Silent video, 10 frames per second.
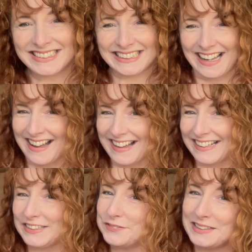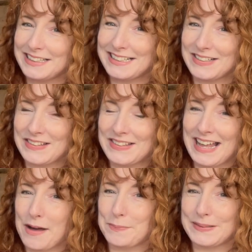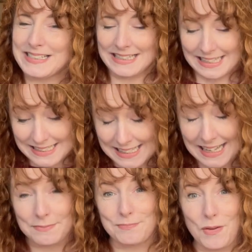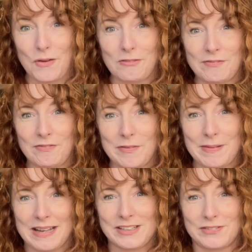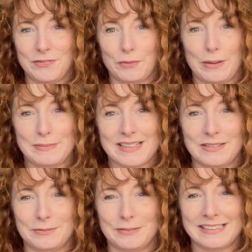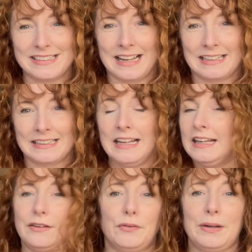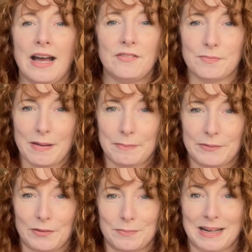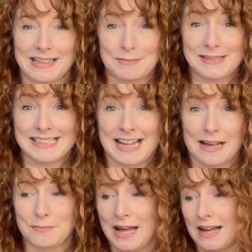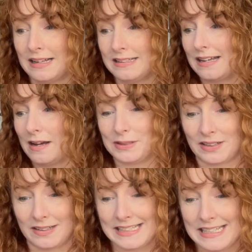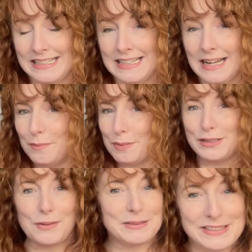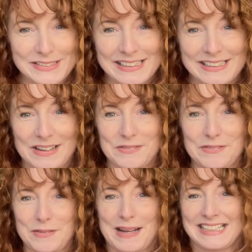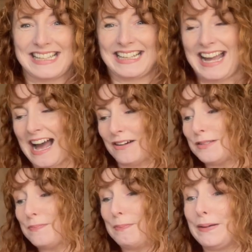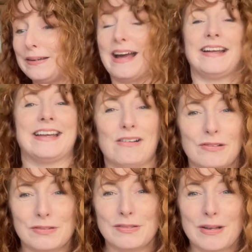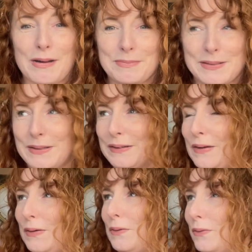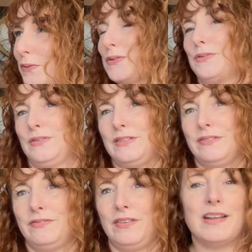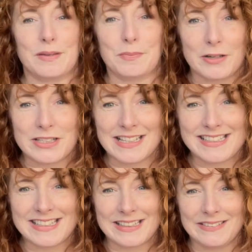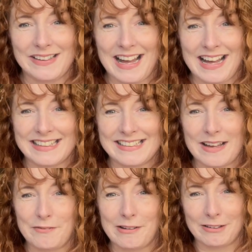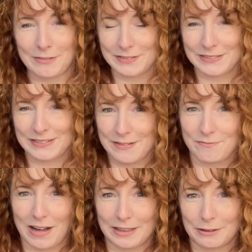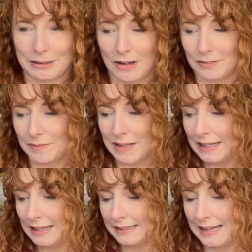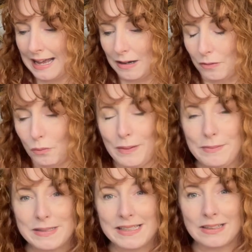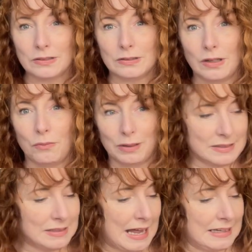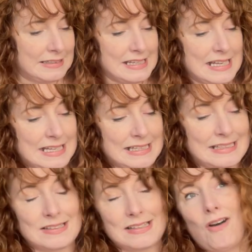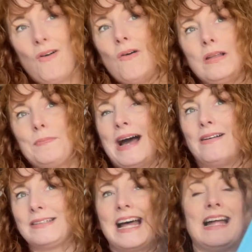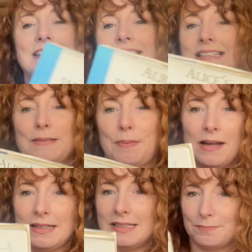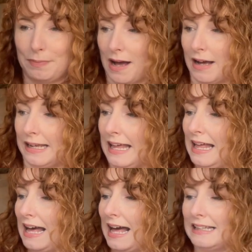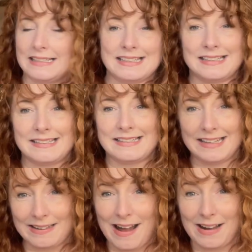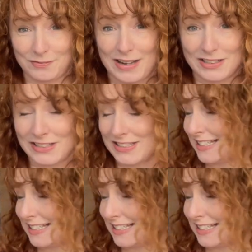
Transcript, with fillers: Ah, you've clicked on that button that said more information for Whimsical Wonderland. If we haven't met before, my name's Sam and I'm an artist, predominantly known for painting cows, but I get all up to all sorts of other projects too, and I very often invite you along. Now, Whimsical Wonderland is all about and inspired by Alice's adventures